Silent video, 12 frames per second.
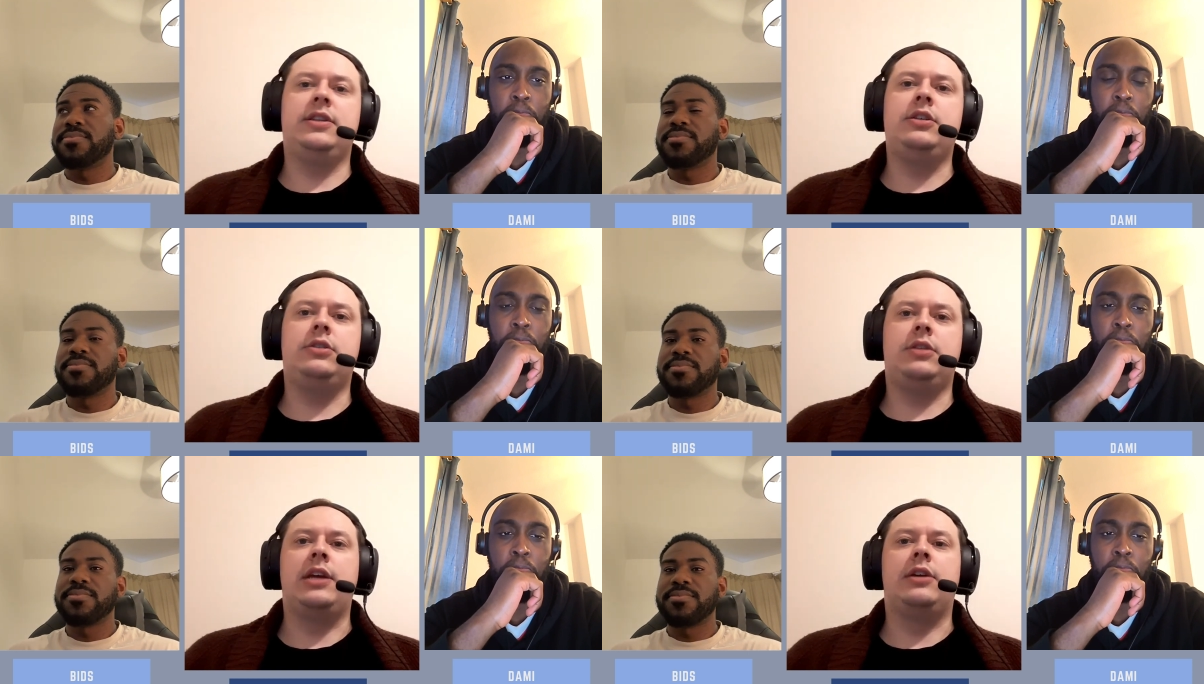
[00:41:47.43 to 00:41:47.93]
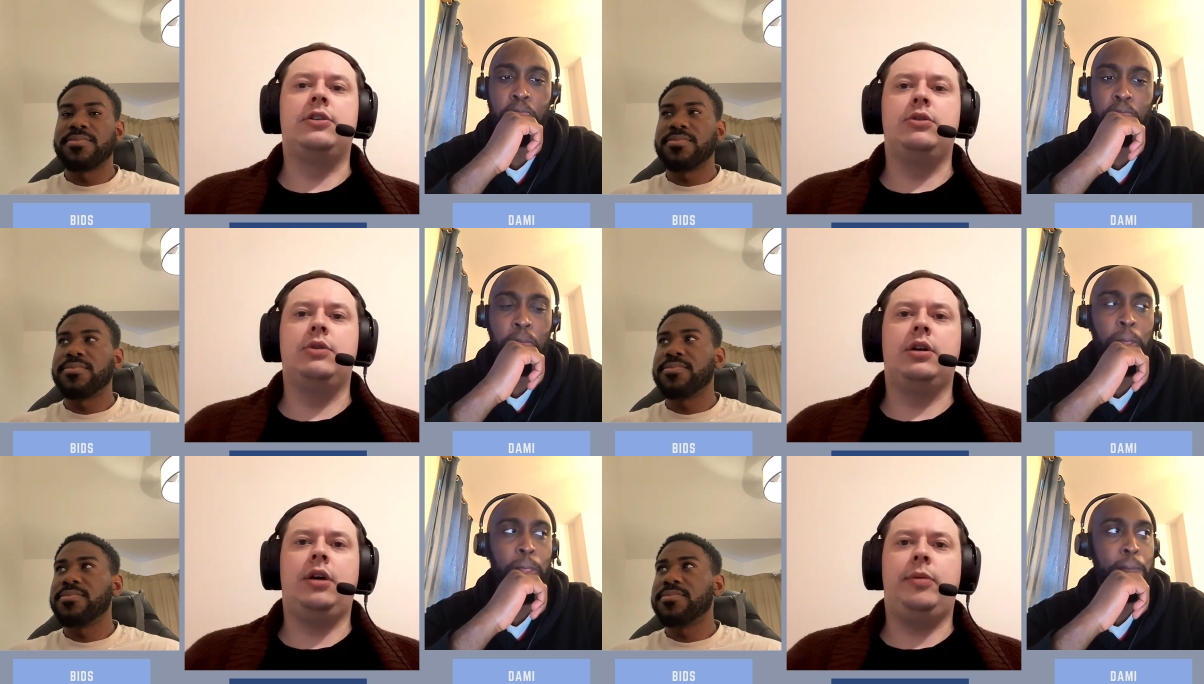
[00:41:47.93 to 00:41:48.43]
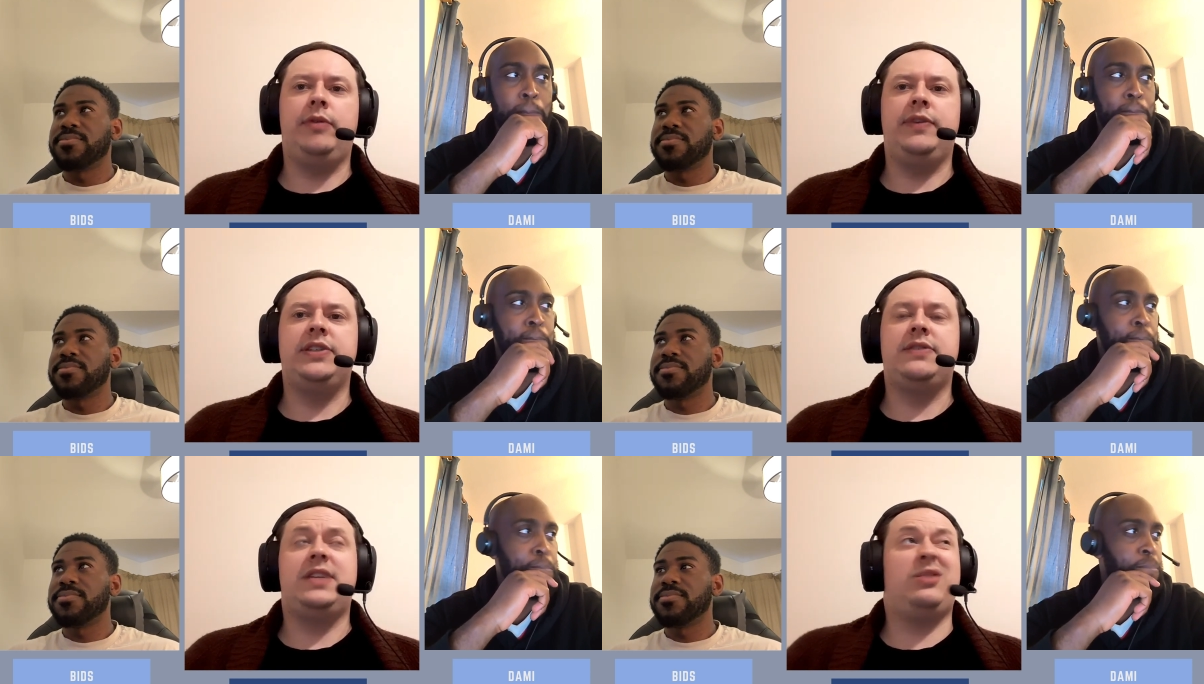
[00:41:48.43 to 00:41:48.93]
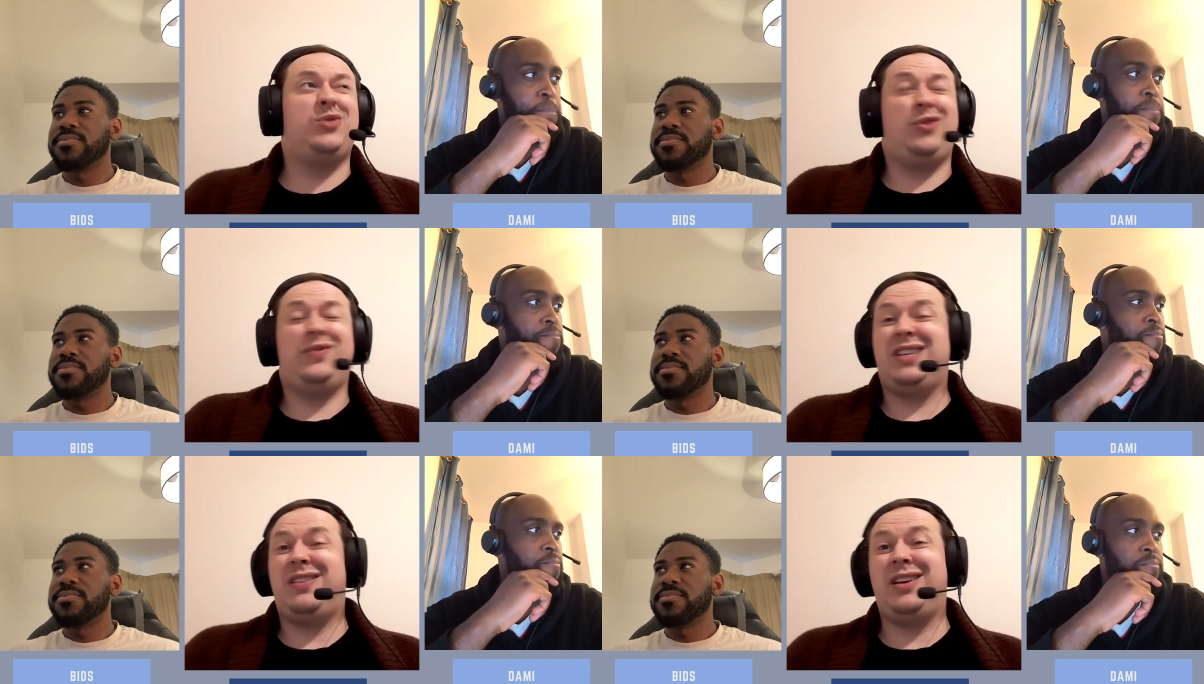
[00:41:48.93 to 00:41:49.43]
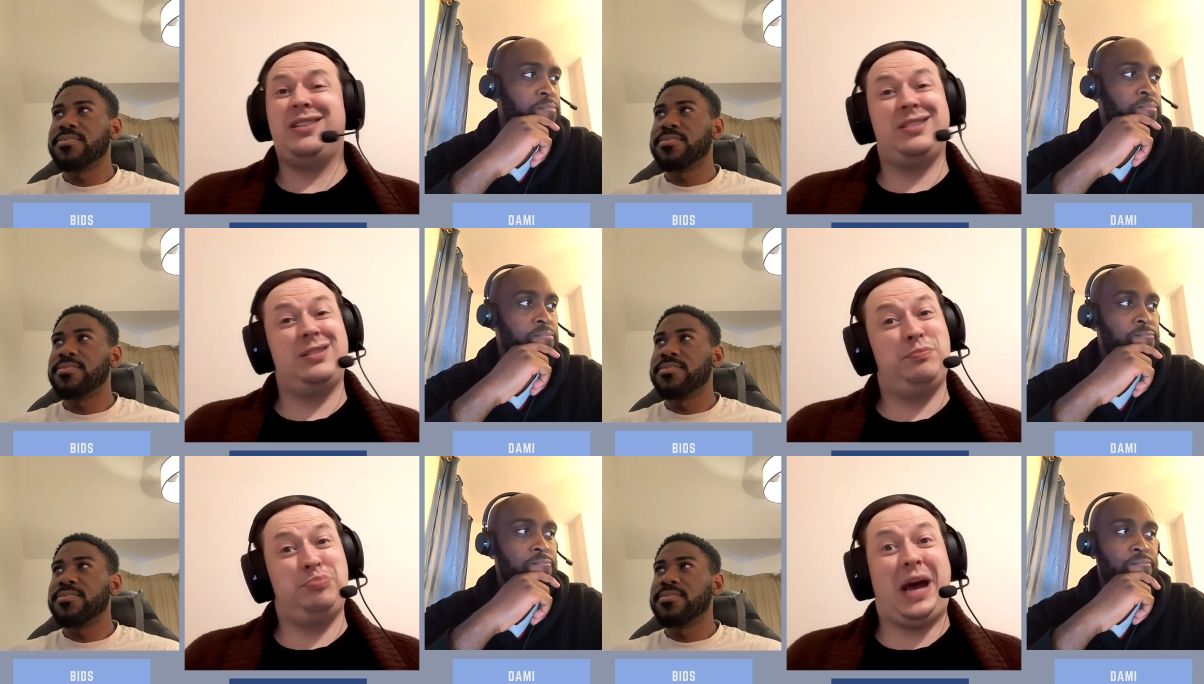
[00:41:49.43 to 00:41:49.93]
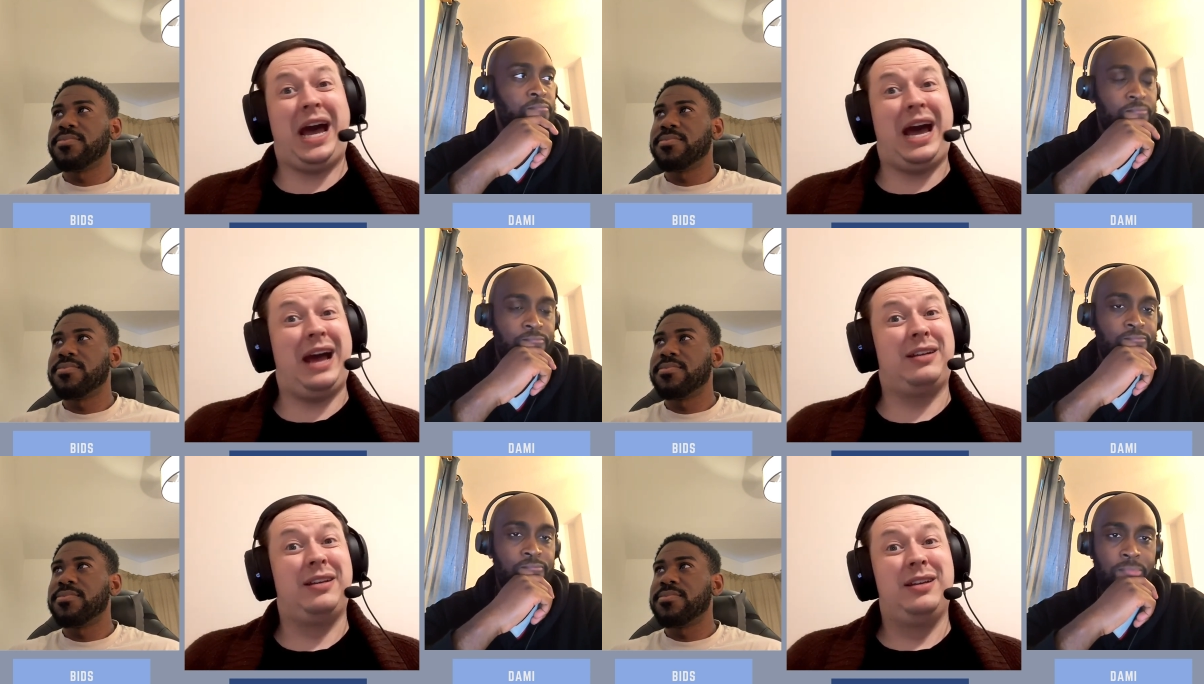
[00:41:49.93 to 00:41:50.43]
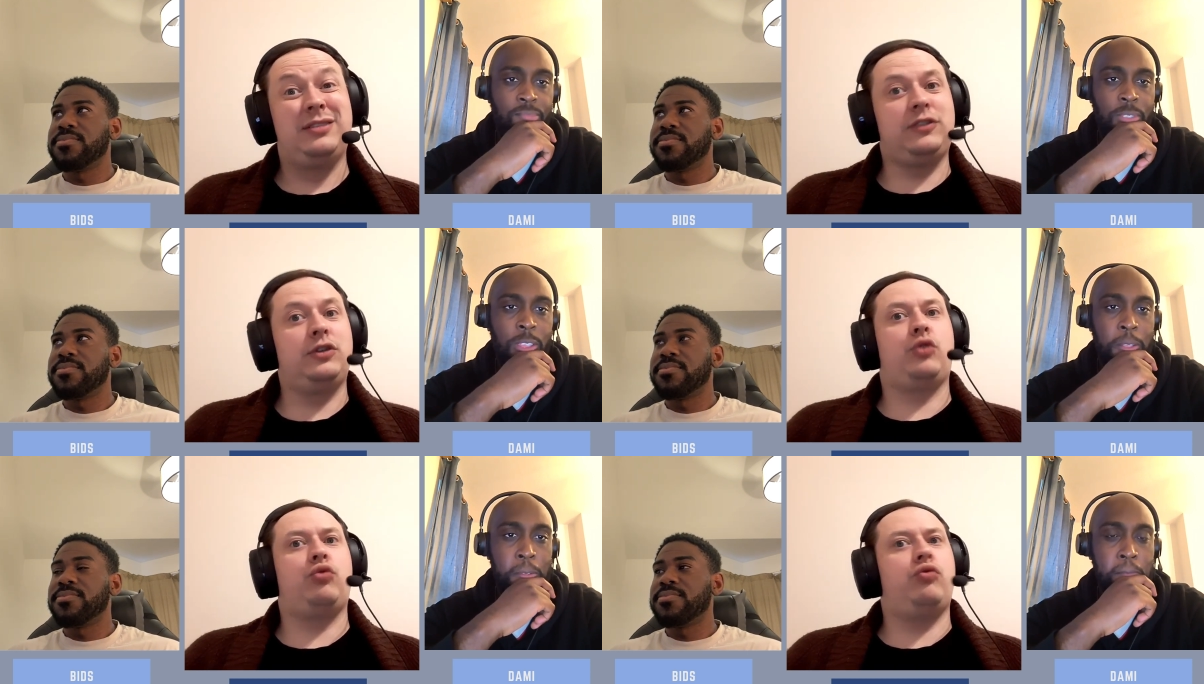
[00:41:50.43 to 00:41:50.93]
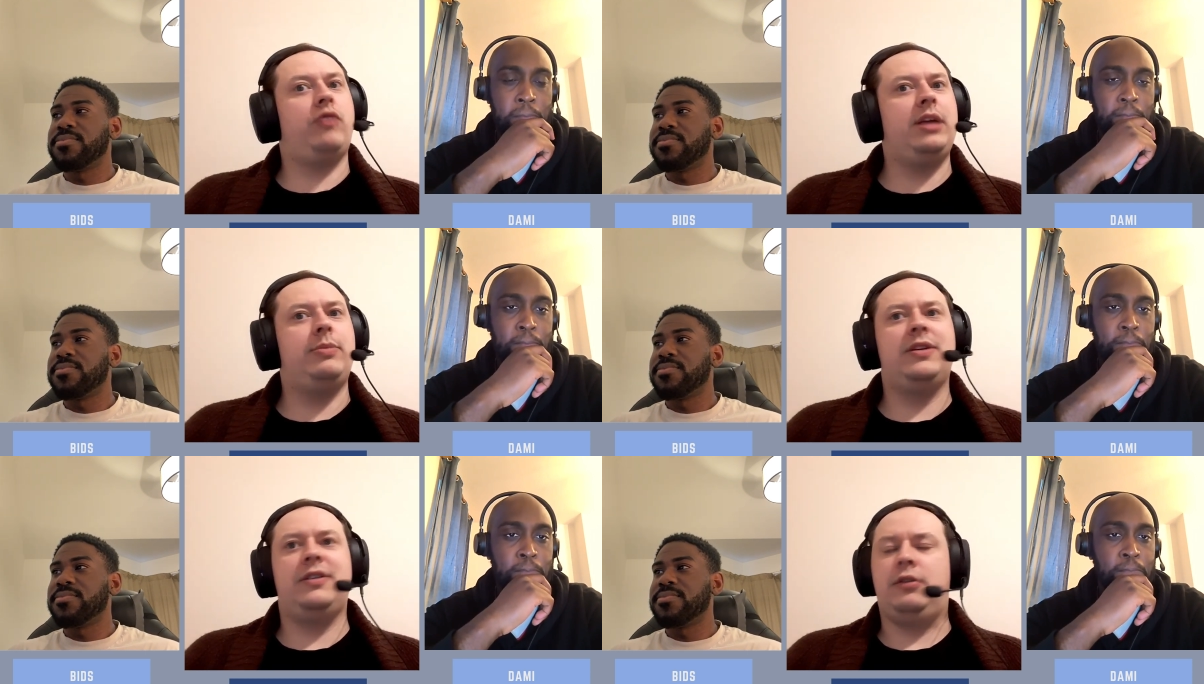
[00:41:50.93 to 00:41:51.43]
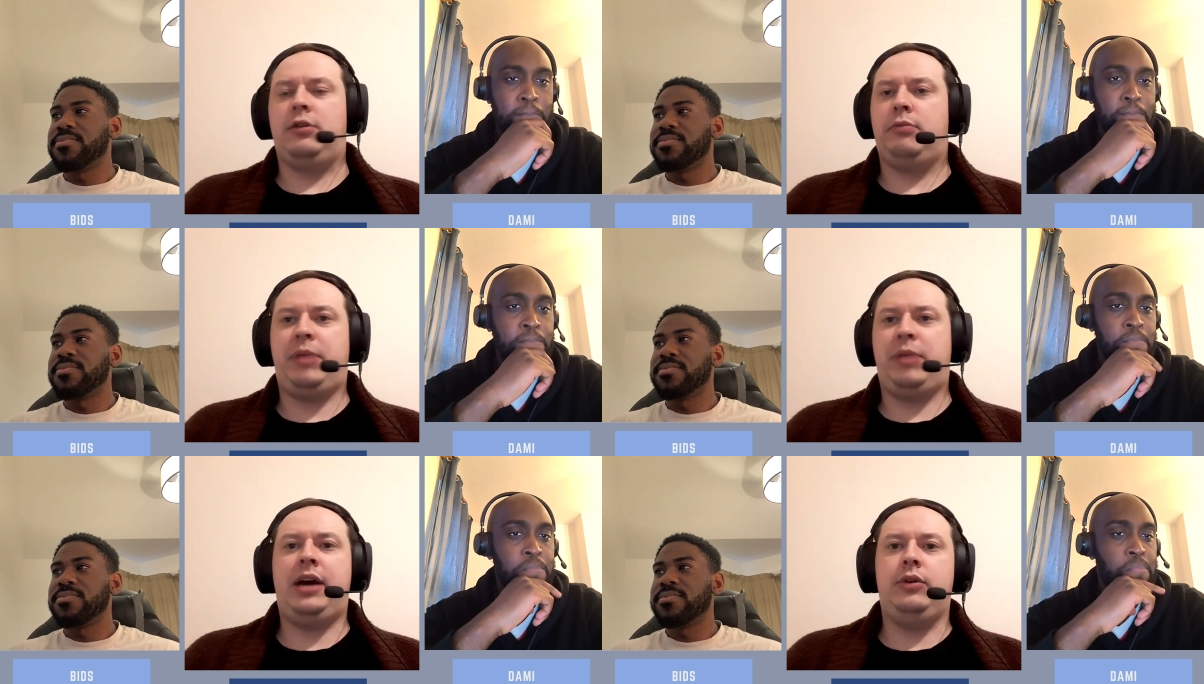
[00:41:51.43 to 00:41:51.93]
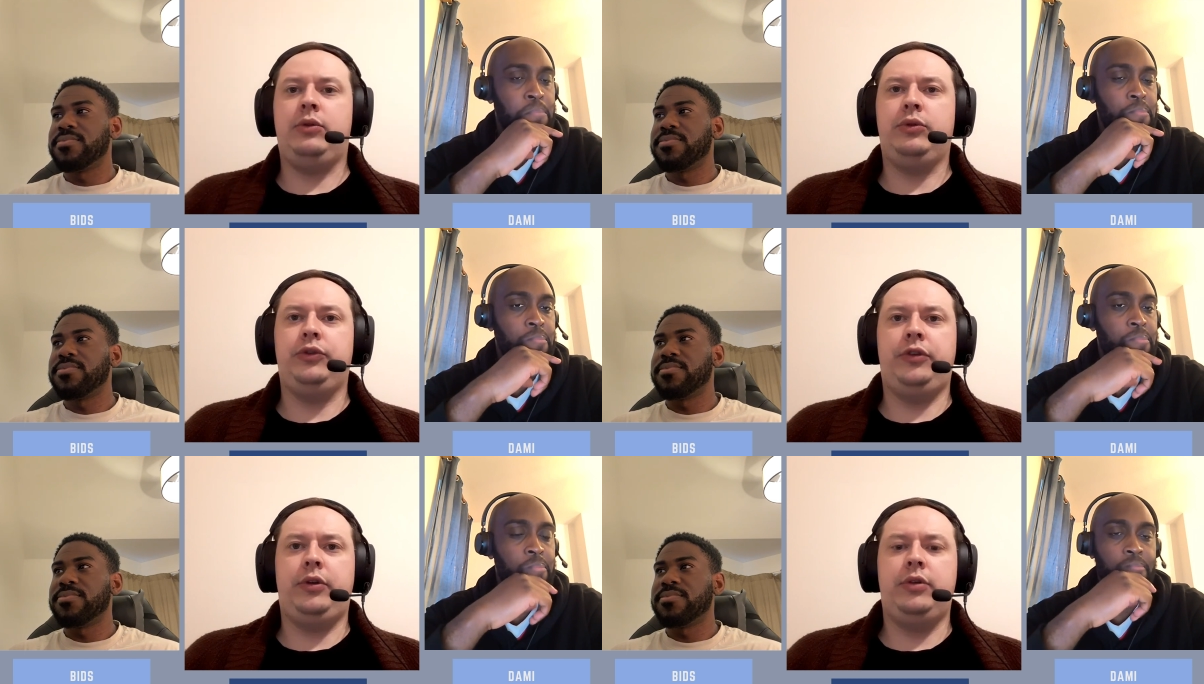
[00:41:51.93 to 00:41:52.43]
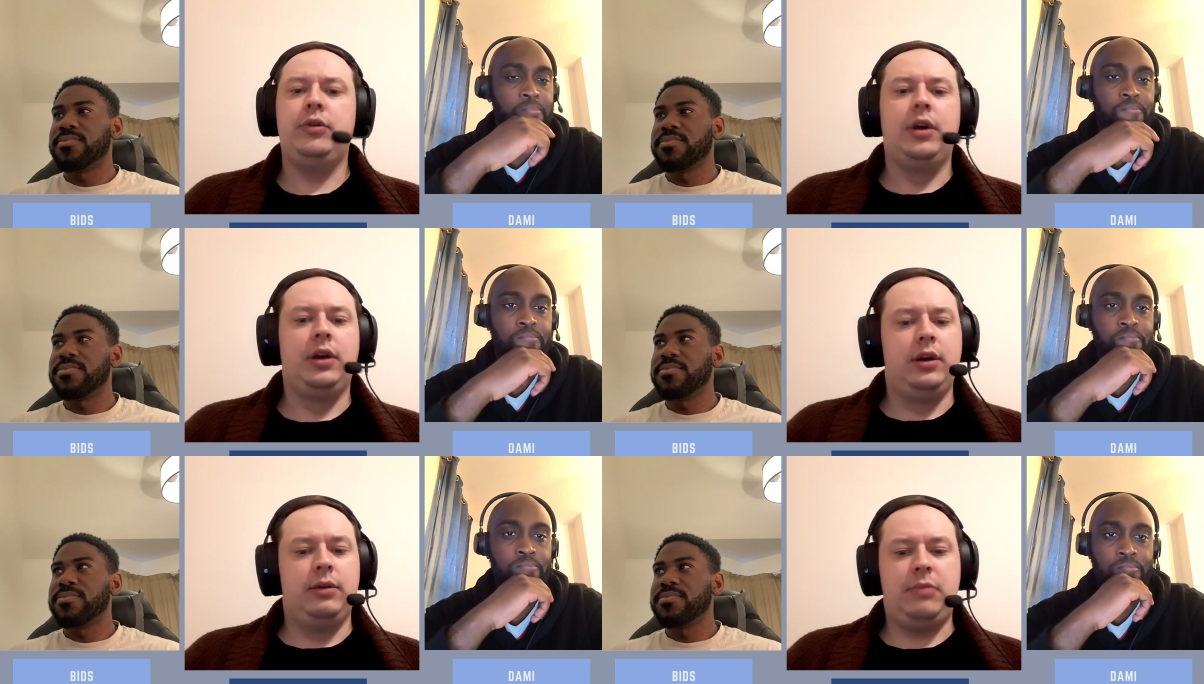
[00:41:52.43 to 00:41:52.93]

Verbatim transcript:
Speaker 1: And they, they could do with a couple offensive tackles. The offensive line doesn't look bad. It doesn't look great, but it doesn't look bad at all. So mm.